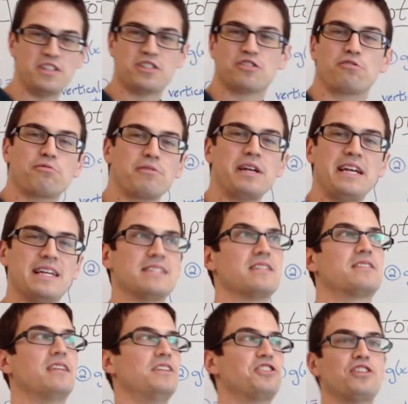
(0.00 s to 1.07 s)
this 3 is
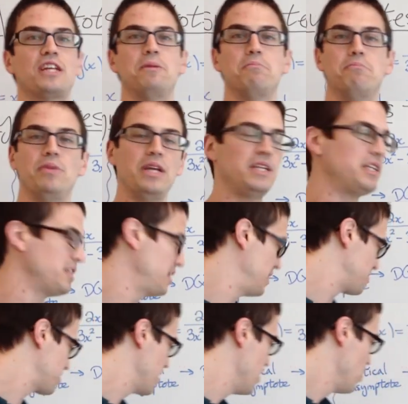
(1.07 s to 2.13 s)
essentially
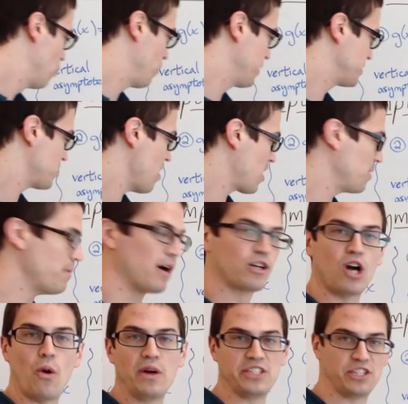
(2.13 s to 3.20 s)
meaningless when we talk about
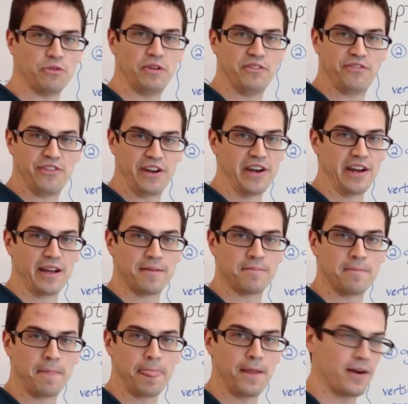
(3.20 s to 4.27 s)
going to infinity.
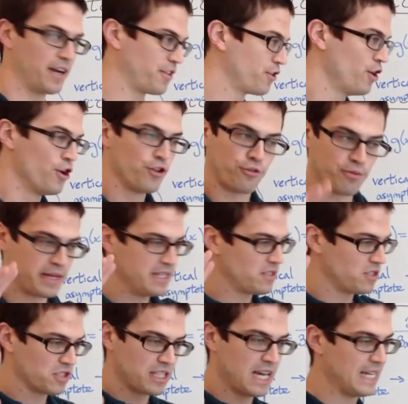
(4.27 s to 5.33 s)
All right? 3
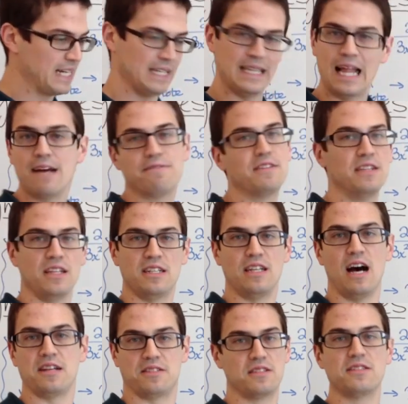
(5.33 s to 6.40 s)
is just kind of left in the
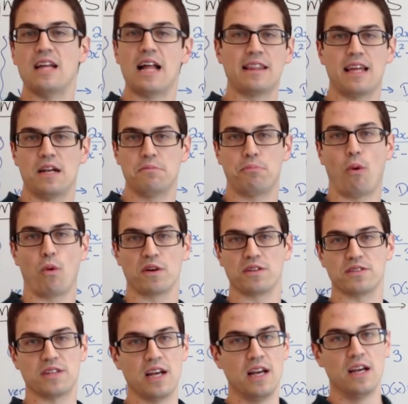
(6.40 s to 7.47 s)
dust. It's not that
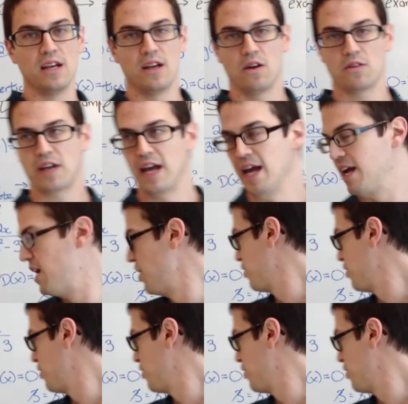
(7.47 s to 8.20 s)
important. Okay,